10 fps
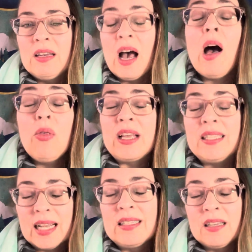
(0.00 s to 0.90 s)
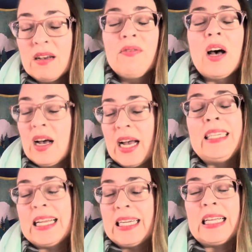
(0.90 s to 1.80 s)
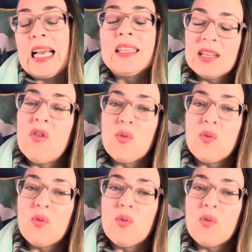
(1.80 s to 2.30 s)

healthy sense of identity and self